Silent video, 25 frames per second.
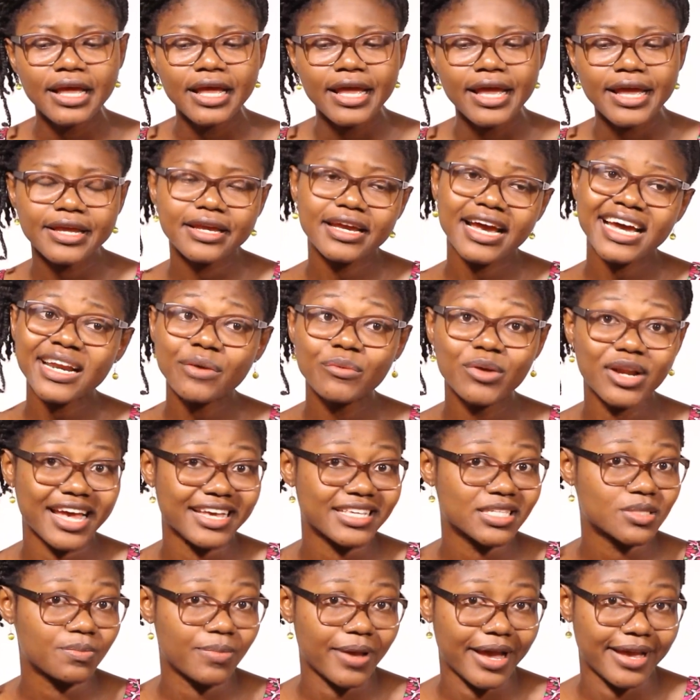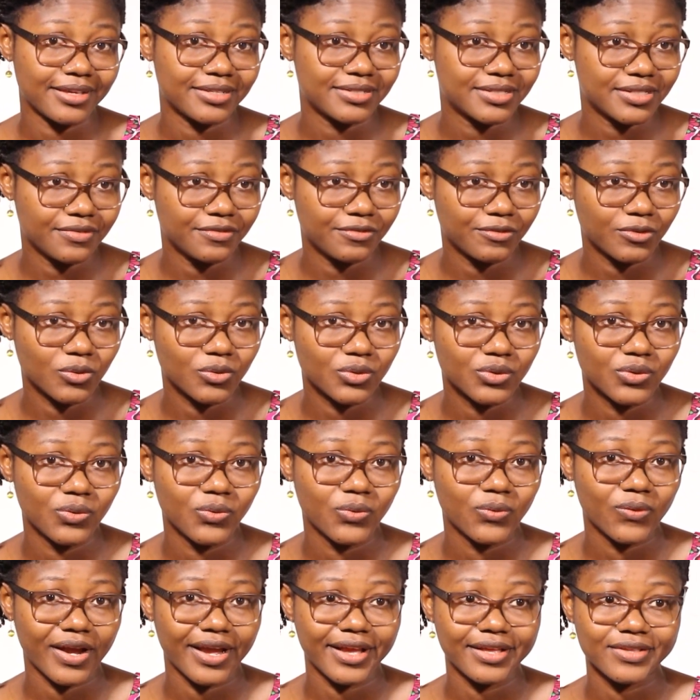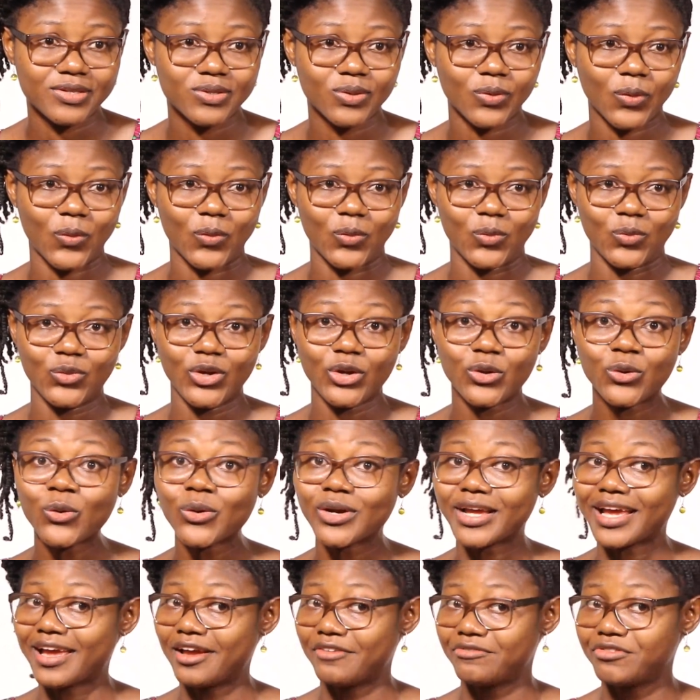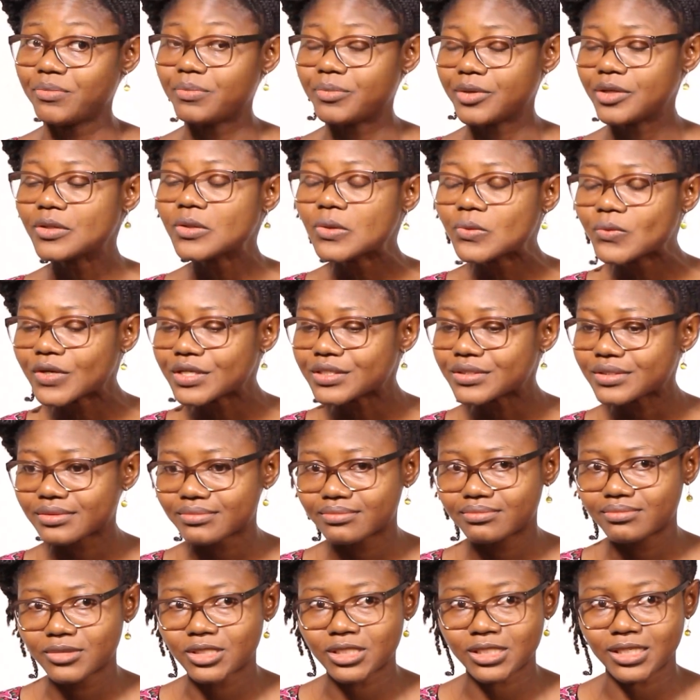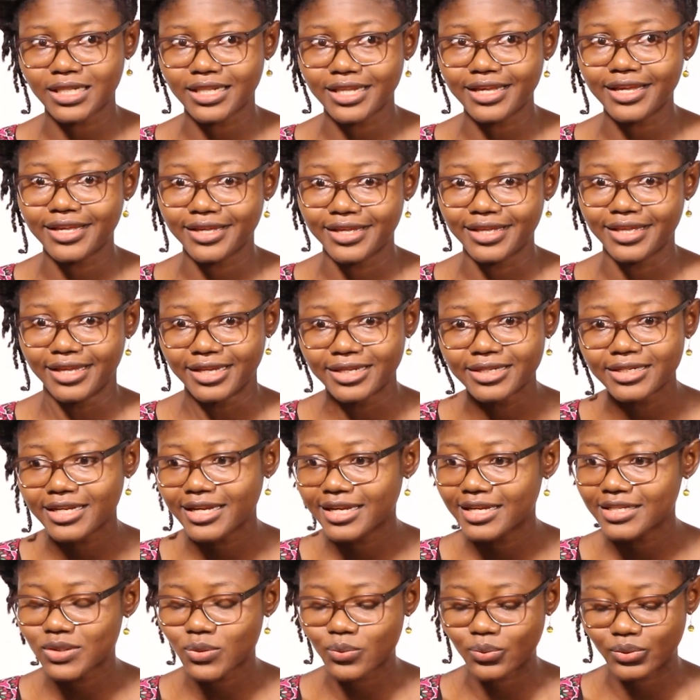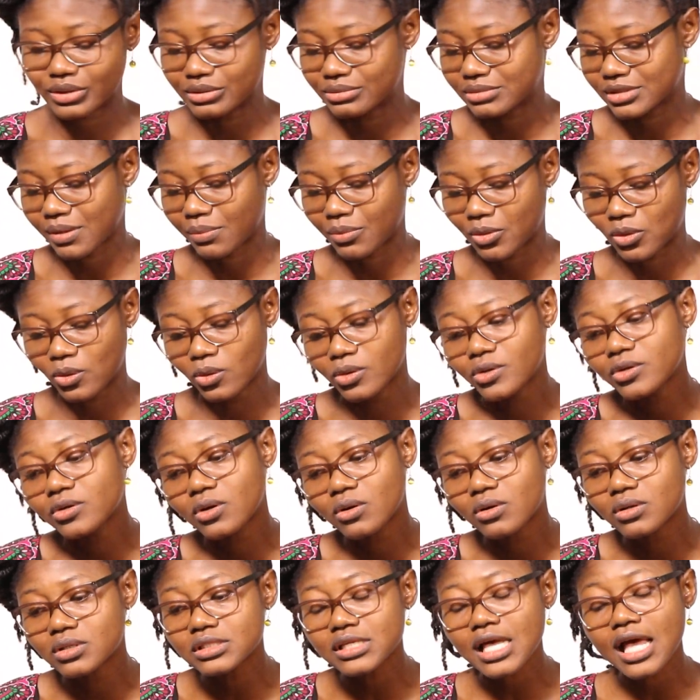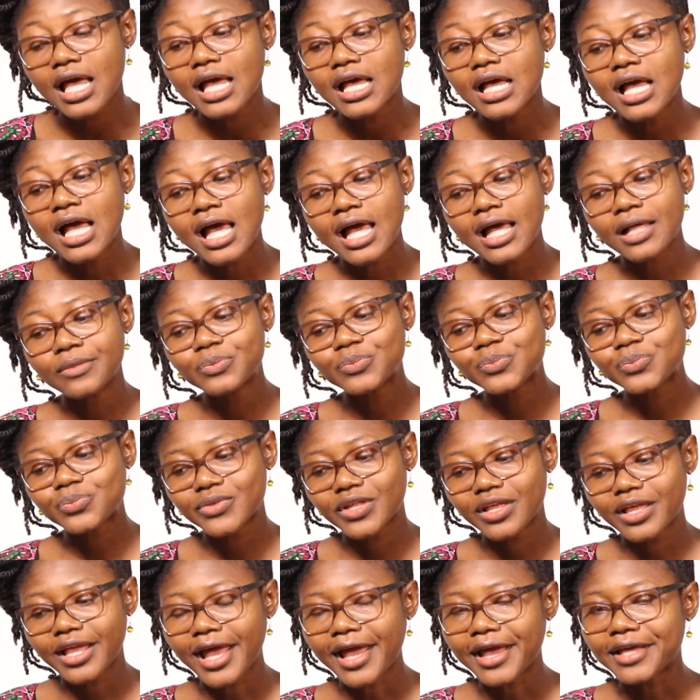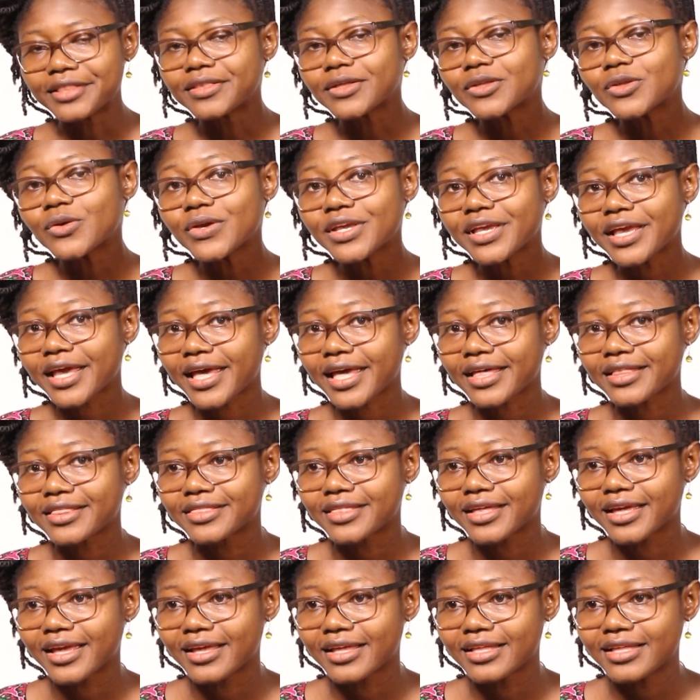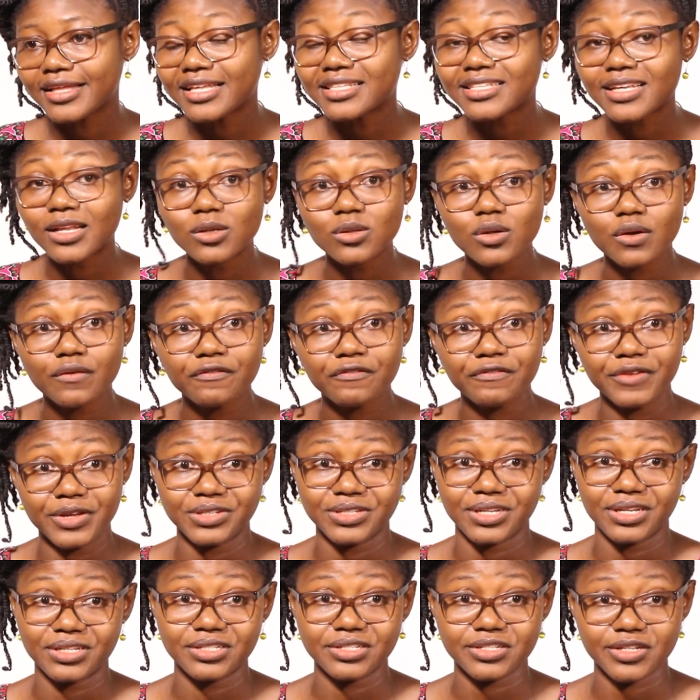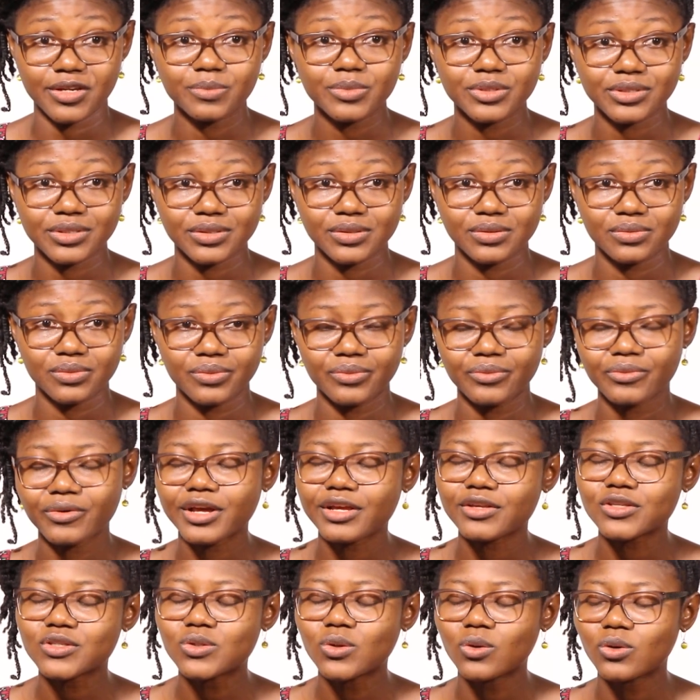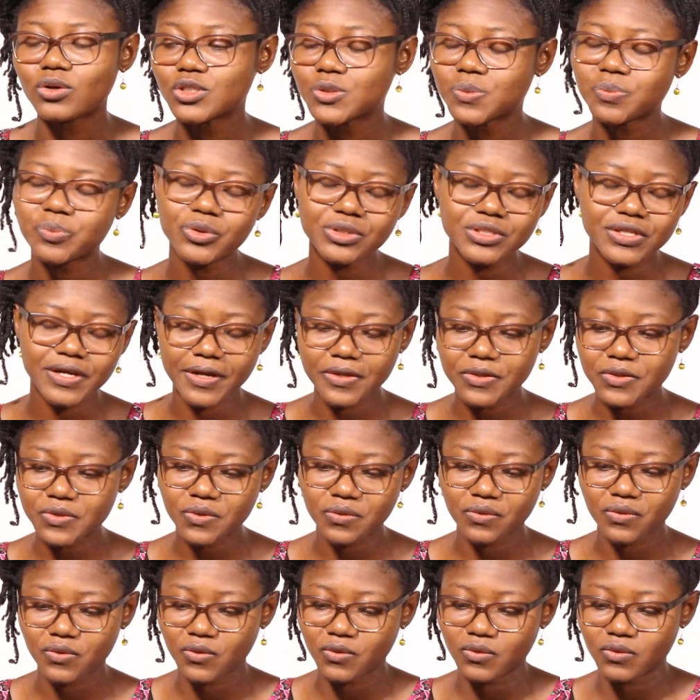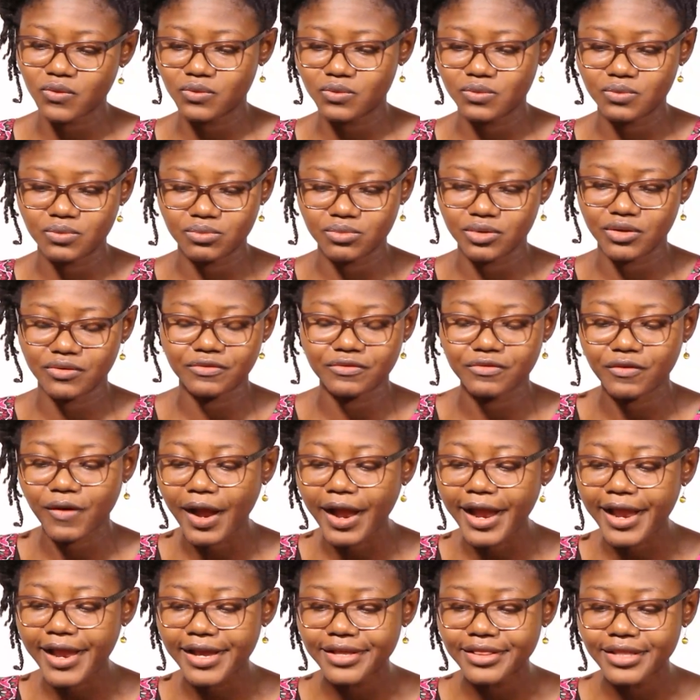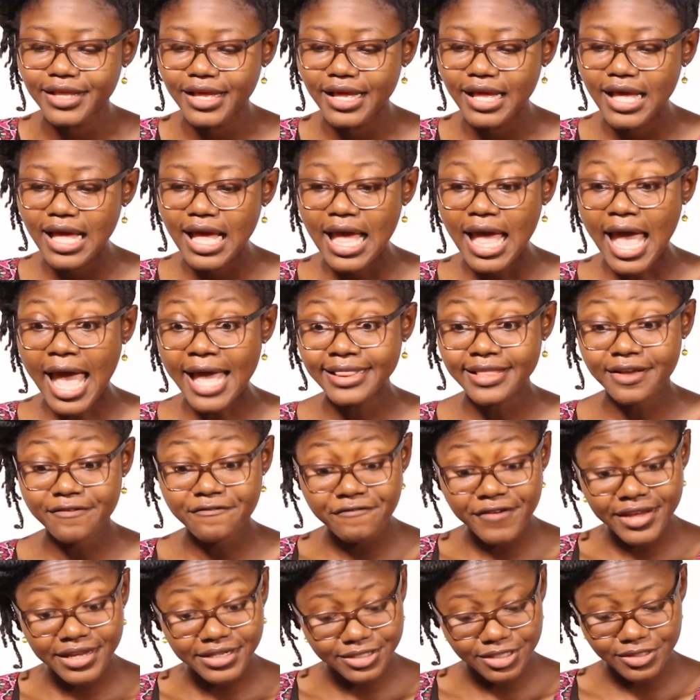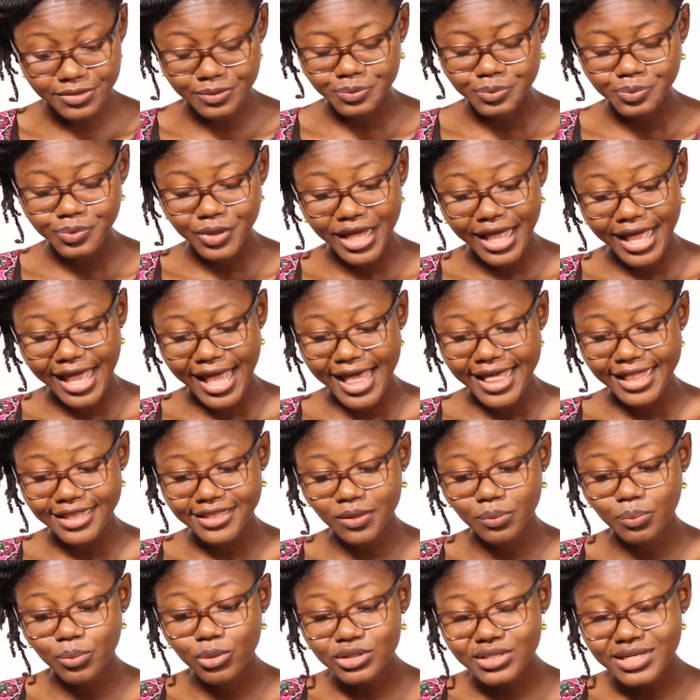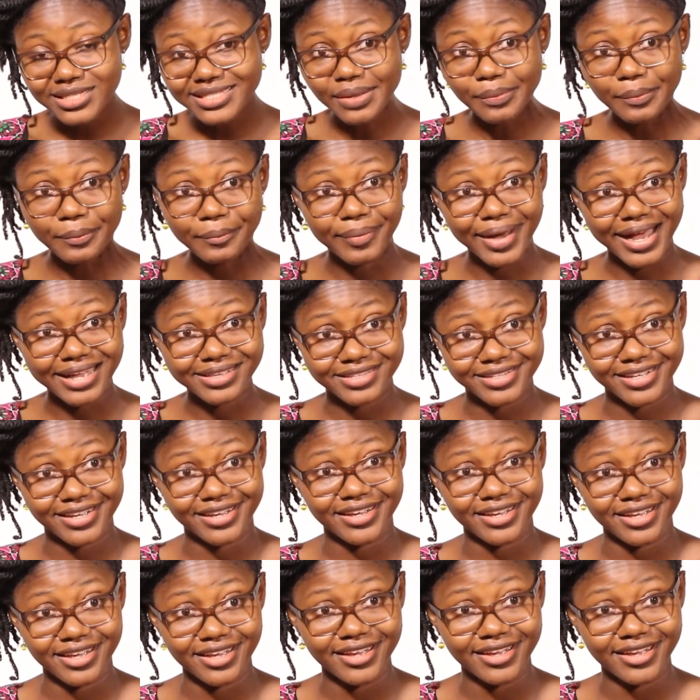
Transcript: in Ghana we like spicy food, right? So we cook every meal with chili in it, with some onions, and yeah, in the UK they eat a lot of fish and chips, right? So it's potato, they fry it, and the fish they put it in butter